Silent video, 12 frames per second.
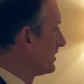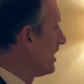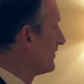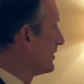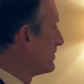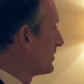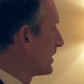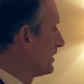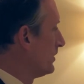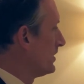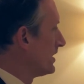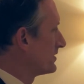often
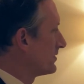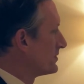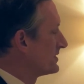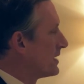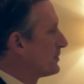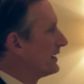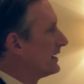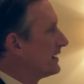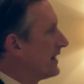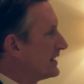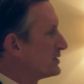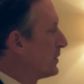preclude us from stepping into
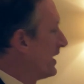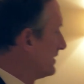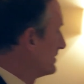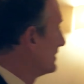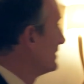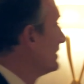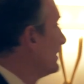that space.